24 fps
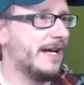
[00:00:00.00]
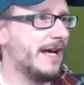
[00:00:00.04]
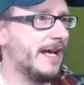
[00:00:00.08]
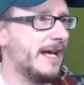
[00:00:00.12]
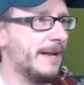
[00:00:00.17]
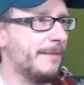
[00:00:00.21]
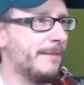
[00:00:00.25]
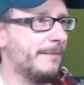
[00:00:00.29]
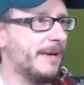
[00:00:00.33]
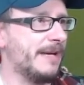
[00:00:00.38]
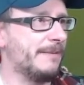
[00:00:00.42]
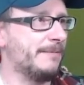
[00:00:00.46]

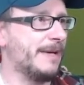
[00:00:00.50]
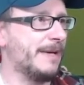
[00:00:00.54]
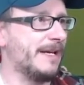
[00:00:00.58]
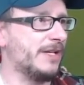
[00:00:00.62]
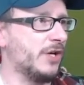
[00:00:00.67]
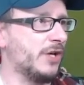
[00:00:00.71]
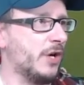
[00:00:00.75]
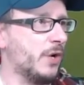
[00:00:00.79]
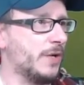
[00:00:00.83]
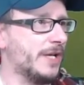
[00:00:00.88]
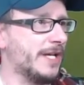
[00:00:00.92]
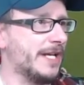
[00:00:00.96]
And a big, big
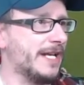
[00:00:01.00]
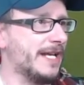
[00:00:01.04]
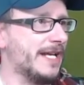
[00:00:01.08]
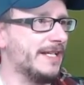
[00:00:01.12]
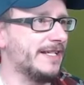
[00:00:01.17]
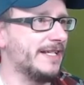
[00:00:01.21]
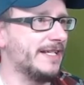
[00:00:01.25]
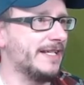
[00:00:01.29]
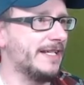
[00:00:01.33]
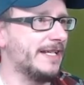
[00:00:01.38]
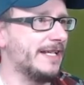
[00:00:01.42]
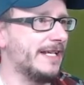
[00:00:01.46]
goal it
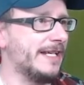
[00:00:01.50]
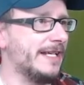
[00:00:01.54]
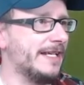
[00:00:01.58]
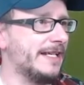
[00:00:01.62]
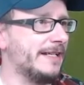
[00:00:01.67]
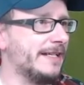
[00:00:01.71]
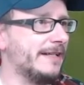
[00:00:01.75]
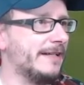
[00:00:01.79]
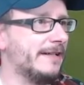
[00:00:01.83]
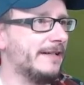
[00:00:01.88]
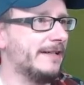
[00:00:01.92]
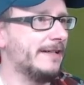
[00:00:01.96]
is
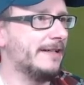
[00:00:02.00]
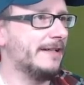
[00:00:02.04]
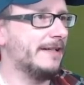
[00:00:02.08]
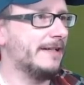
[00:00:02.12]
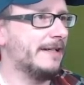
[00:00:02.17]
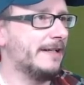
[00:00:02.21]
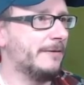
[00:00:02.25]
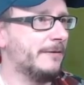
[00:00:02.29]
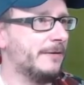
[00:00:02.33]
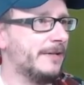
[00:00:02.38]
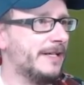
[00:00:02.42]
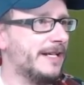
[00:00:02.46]
indeed.
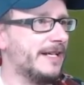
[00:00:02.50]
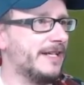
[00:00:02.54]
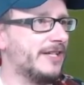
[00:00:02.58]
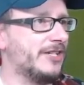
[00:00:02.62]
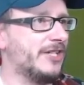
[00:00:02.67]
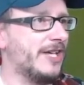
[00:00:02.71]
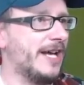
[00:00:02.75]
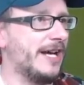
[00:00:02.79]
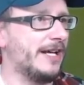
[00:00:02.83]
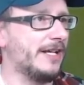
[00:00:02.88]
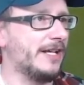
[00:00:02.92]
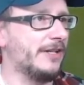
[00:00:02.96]
We need a
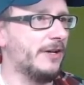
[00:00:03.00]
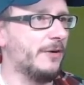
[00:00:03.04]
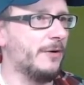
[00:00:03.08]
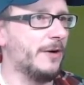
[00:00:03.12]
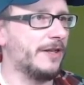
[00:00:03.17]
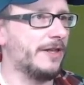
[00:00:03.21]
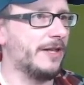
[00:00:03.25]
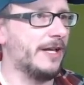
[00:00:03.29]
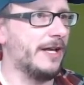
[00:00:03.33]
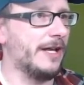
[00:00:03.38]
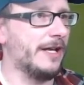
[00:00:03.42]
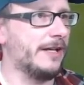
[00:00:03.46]
second, though,
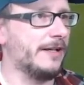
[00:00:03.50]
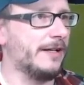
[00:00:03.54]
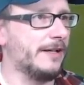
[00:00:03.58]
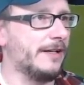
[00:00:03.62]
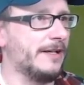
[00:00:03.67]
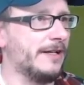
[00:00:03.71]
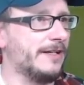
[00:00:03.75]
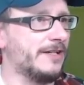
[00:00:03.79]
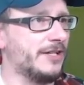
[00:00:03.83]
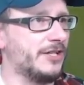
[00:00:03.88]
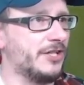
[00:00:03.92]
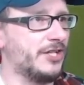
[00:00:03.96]
I think.
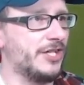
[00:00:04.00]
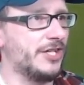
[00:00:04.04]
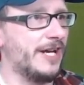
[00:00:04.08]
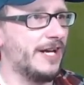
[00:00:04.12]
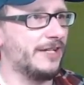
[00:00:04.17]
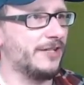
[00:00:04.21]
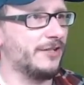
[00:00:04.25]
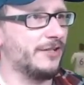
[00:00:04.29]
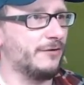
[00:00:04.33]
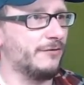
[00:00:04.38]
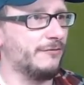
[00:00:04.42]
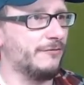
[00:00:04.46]
And there's a
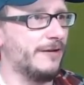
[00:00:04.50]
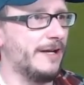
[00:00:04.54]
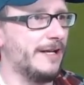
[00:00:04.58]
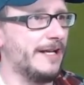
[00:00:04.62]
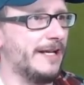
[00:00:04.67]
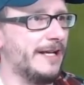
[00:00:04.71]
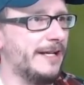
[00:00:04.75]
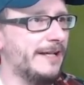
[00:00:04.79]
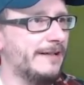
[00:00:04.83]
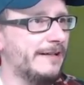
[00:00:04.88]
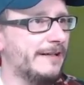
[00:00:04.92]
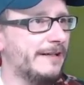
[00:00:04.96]
chance
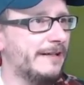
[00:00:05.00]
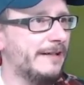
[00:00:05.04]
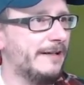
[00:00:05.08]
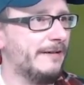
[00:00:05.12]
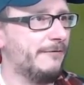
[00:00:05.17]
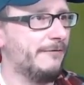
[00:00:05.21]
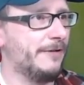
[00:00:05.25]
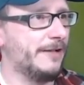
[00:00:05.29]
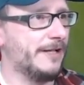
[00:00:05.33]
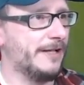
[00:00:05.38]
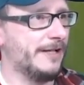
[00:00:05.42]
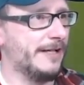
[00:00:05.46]
already.
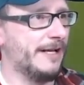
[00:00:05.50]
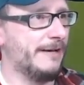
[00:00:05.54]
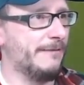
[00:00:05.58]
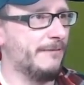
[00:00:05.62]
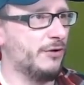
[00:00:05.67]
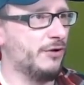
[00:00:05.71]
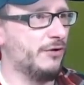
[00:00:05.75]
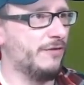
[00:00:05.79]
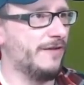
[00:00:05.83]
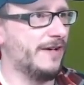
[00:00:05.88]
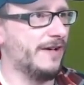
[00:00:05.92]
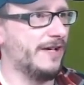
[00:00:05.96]
If we can get
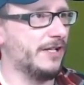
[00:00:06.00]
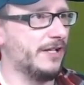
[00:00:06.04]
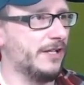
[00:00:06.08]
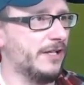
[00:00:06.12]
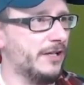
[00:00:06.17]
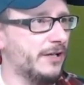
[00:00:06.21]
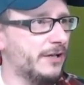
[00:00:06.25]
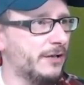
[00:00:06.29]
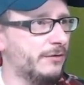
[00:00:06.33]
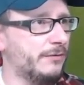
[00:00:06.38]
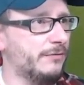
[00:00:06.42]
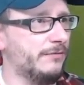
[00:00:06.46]
moving.
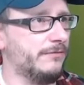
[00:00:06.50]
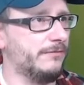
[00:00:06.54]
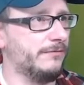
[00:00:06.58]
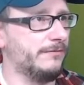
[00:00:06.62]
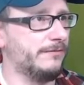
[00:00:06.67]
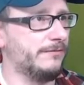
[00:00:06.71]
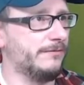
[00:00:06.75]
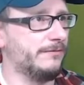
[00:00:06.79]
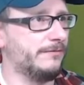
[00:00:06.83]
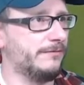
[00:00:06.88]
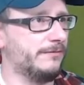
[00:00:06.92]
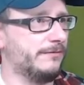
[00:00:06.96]
No.
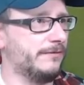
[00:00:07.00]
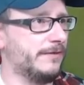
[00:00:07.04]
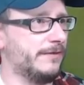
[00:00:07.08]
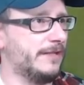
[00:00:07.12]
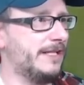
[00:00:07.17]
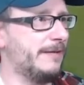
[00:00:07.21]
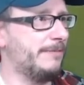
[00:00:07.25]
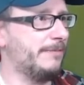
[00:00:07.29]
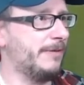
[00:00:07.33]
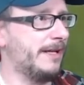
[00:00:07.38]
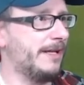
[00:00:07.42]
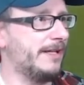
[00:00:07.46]
Is
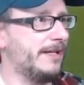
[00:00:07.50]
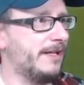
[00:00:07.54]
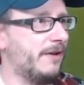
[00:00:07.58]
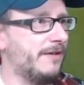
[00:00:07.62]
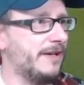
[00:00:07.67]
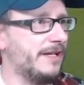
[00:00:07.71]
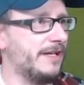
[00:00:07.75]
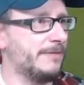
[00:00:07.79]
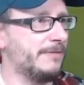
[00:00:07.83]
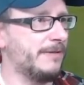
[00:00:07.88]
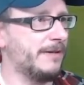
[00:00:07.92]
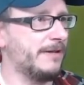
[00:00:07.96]
he playing?
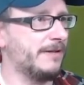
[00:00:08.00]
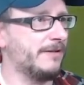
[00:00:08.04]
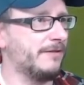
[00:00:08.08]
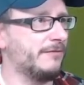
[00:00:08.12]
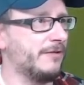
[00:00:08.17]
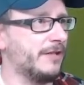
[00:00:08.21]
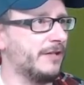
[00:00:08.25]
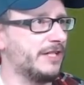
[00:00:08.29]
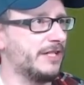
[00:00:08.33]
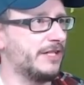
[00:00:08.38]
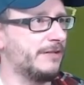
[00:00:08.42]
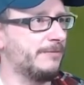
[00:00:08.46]
Hopefully he's playing in the
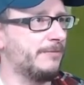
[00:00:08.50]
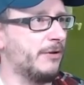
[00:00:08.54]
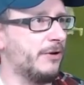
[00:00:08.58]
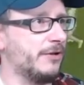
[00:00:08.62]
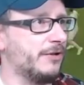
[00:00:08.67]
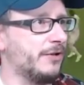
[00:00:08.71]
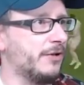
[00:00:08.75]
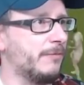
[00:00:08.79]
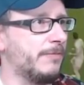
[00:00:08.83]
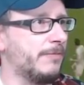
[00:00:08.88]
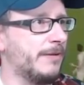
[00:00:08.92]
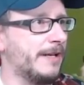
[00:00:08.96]
right spot
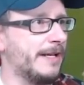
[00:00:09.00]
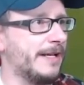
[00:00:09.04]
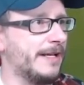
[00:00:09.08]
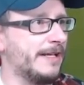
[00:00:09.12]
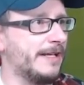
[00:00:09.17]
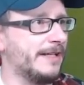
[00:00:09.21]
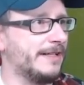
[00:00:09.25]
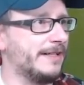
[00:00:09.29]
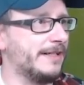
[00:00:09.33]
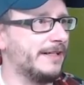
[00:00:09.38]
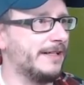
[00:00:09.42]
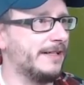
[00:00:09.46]
and not playing
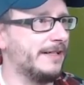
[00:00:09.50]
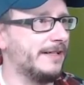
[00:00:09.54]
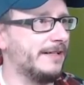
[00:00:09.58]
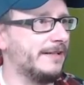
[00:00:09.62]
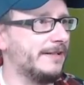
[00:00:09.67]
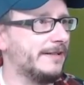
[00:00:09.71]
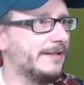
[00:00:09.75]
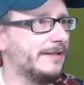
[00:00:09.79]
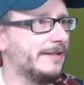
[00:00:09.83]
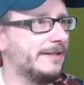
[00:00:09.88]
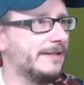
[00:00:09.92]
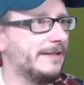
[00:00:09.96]
at
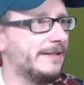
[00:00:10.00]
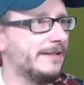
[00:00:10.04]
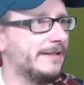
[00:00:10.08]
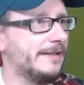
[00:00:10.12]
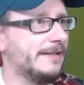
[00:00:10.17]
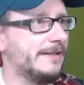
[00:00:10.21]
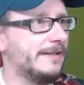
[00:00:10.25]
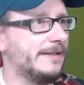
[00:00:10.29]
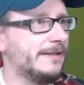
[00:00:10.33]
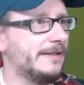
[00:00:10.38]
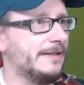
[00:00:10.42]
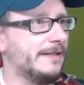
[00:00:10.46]

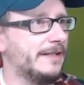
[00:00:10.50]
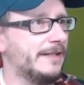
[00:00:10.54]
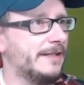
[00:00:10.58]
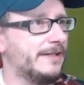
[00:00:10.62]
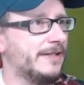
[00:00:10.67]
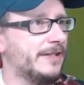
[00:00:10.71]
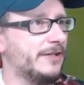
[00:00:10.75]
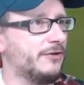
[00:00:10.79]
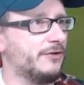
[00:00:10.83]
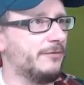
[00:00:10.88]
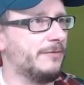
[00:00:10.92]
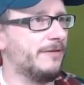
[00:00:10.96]
uh,
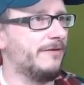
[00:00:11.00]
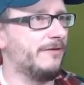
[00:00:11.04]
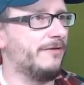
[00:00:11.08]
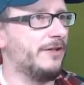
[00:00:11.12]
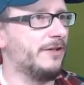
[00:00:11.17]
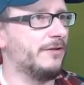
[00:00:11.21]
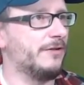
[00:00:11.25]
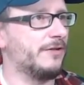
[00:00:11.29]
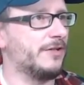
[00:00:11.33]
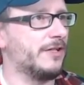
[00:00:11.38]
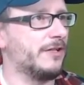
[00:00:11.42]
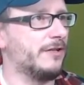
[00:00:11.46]
central
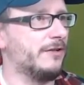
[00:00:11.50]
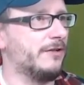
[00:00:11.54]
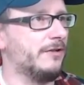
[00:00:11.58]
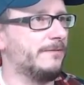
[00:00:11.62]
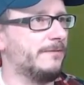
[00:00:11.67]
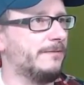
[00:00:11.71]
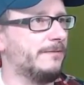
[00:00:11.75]
midfield slot.